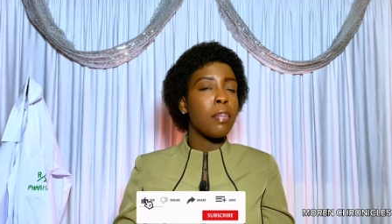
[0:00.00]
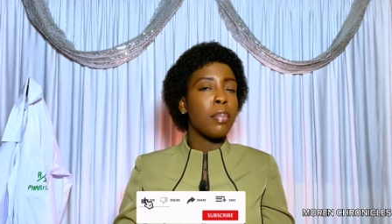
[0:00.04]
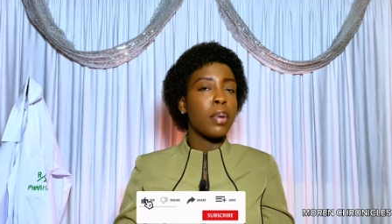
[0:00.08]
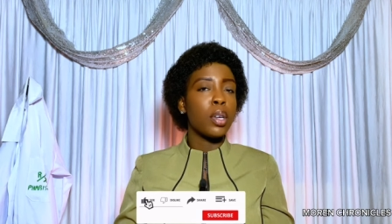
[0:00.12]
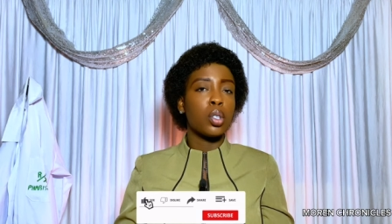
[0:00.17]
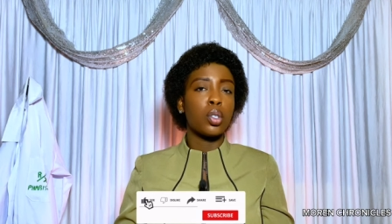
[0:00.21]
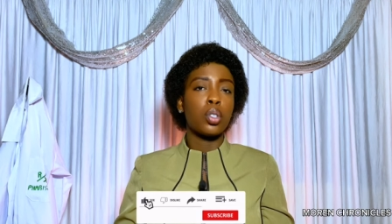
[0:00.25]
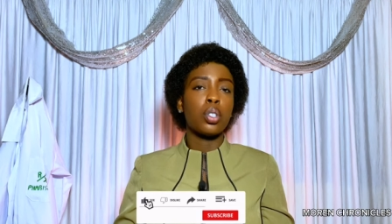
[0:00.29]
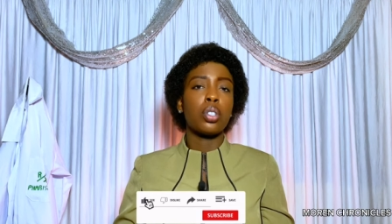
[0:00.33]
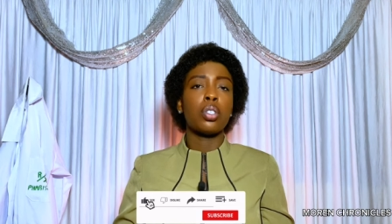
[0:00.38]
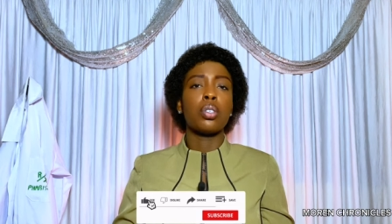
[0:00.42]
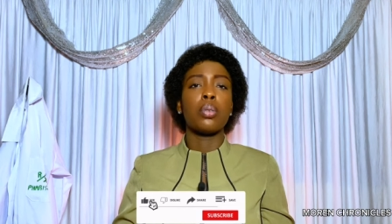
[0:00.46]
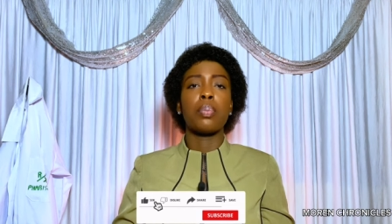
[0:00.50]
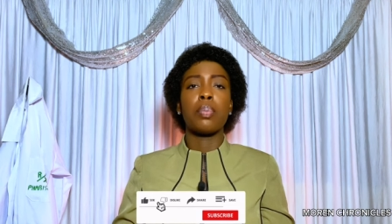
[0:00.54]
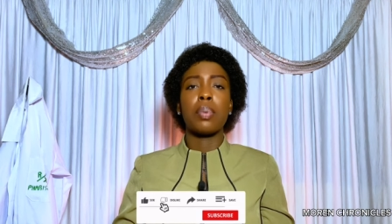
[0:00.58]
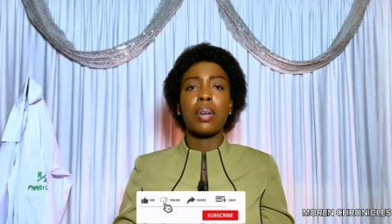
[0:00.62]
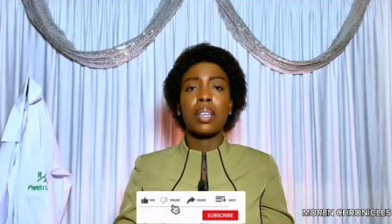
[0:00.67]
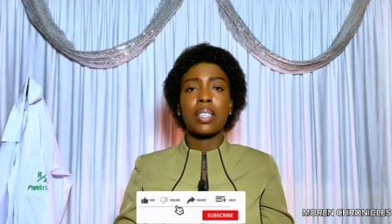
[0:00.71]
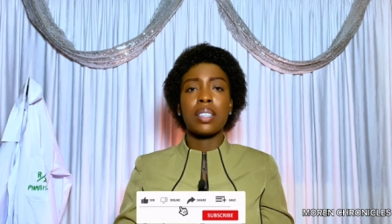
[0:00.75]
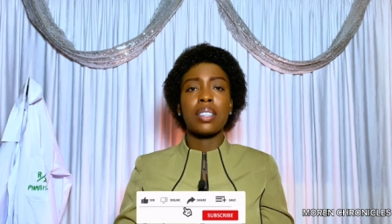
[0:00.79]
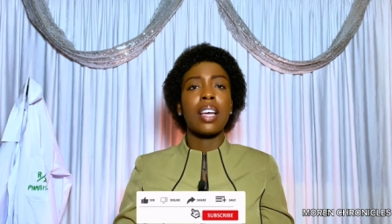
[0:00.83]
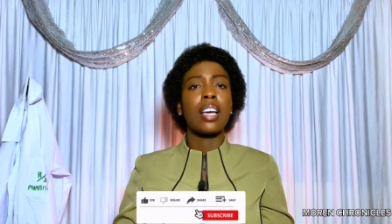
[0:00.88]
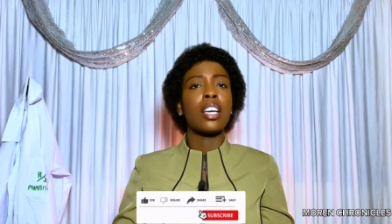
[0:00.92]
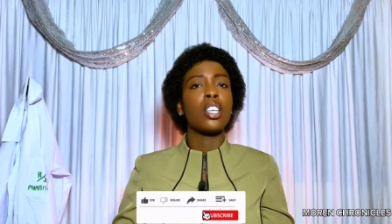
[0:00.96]
make sure your
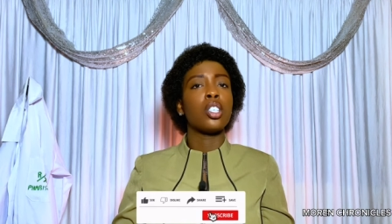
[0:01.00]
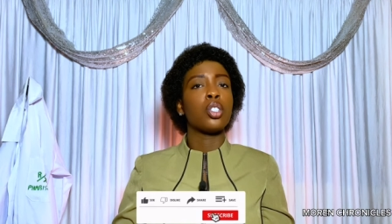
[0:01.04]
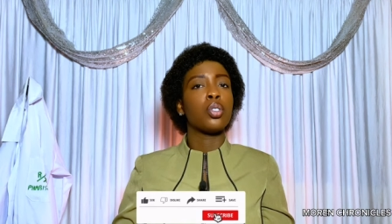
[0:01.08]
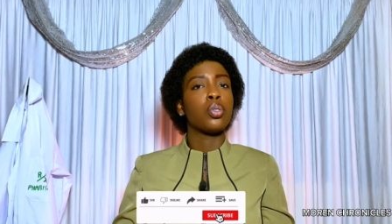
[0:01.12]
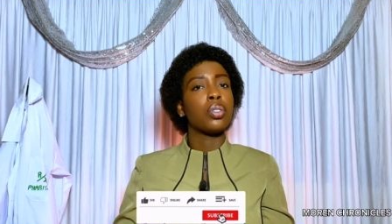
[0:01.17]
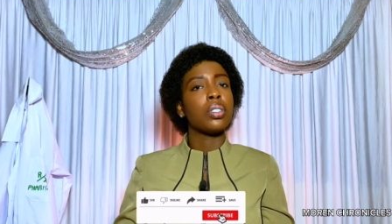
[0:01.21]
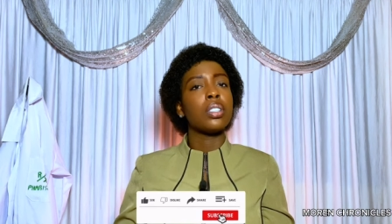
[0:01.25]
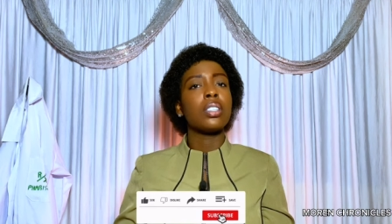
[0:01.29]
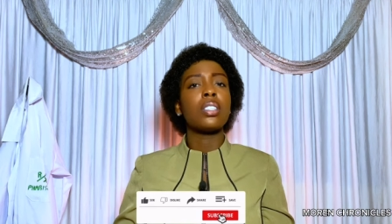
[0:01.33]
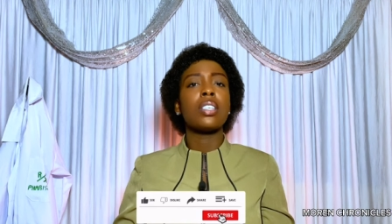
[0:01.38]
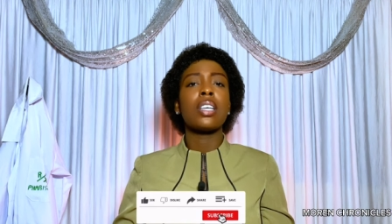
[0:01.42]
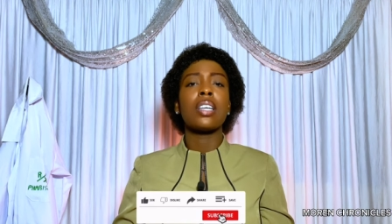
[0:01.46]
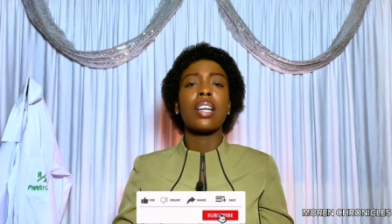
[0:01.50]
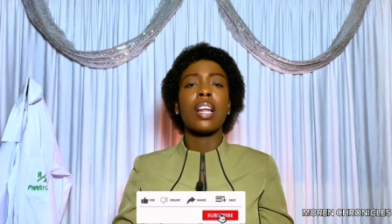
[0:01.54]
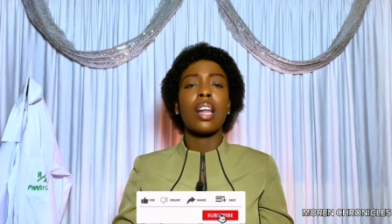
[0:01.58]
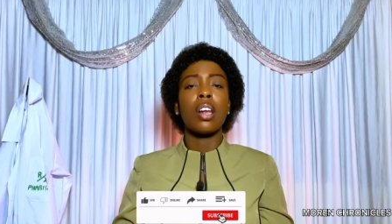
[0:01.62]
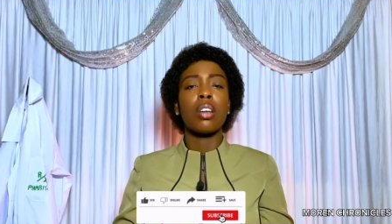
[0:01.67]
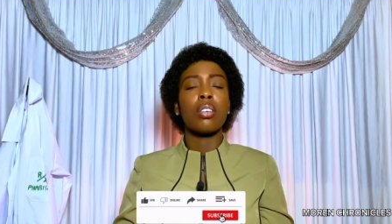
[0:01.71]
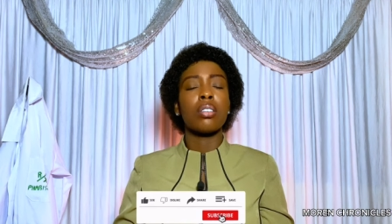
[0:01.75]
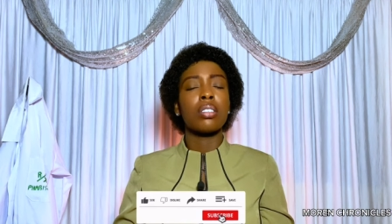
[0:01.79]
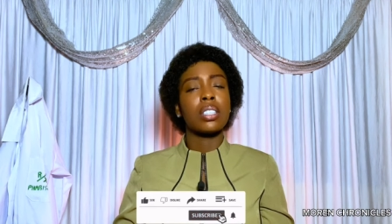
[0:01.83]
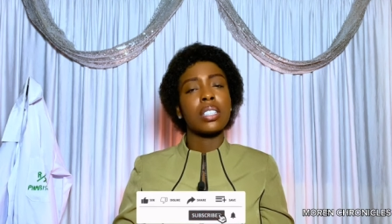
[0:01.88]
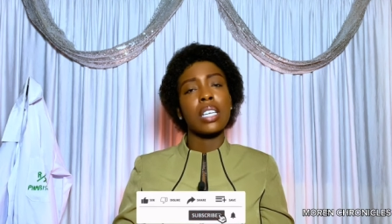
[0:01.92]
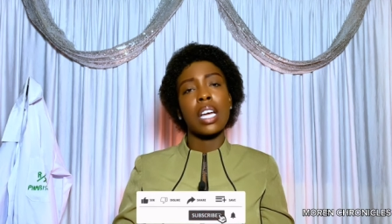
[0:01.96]
partner is treated
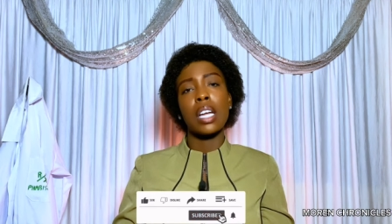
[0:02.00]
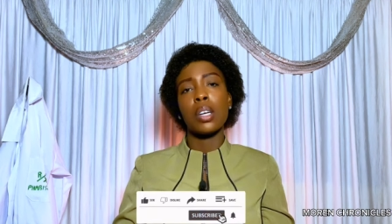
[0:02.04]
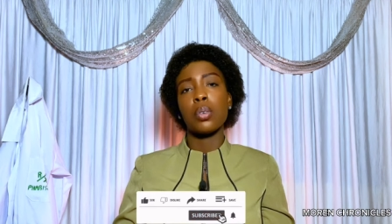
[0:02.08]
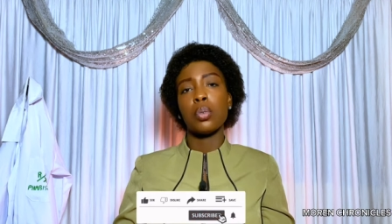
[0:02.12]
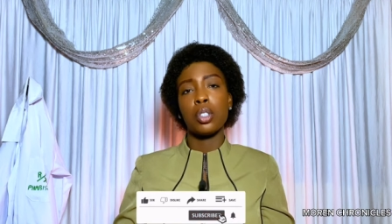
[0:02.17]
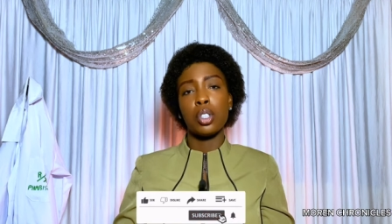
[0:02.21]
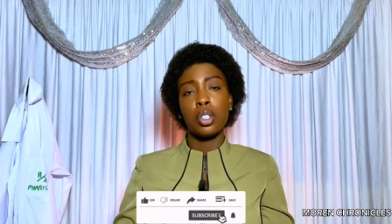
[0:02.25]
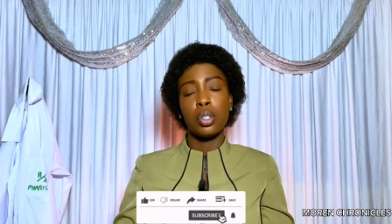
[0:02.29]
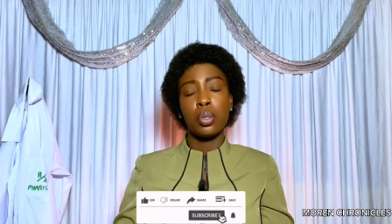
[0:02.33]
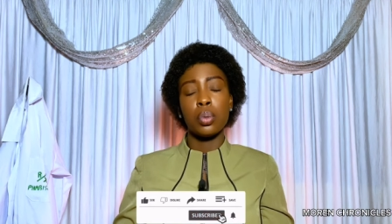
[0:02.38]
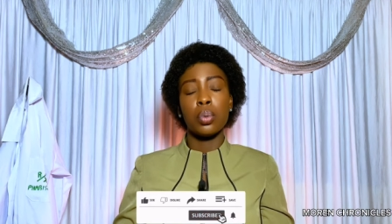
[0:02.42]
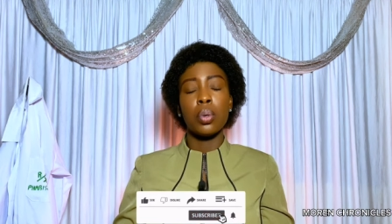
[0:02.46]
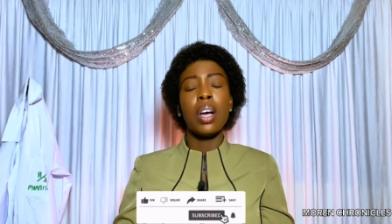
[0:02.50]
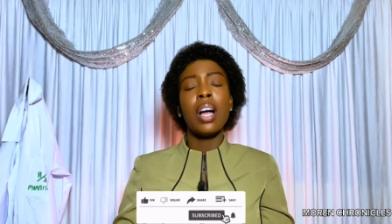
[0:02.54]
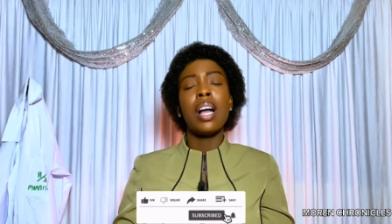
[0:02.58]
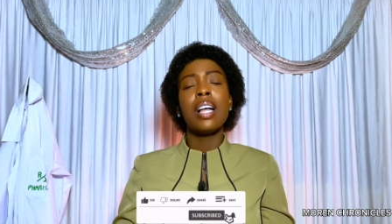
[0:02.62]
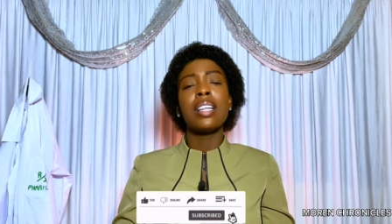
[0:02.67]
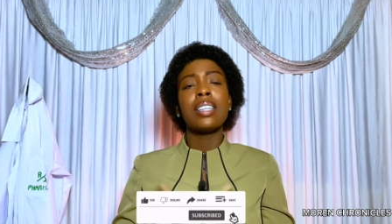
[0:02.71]
alongside with you.